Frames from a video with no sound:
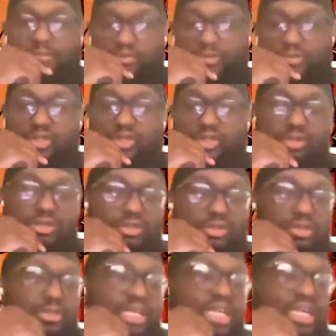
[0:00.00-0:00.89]
for sure.
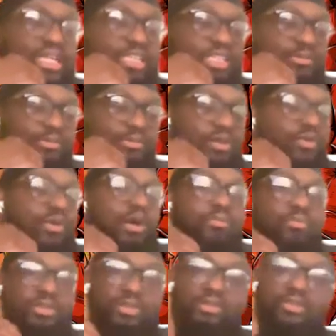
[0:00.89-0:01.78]
They got Jimmy
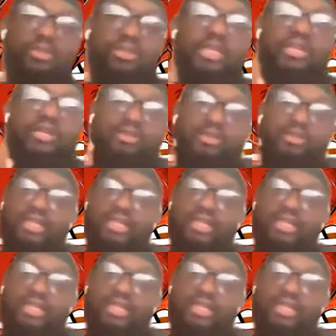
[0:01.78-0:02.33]
Garoppolo though. They're gonna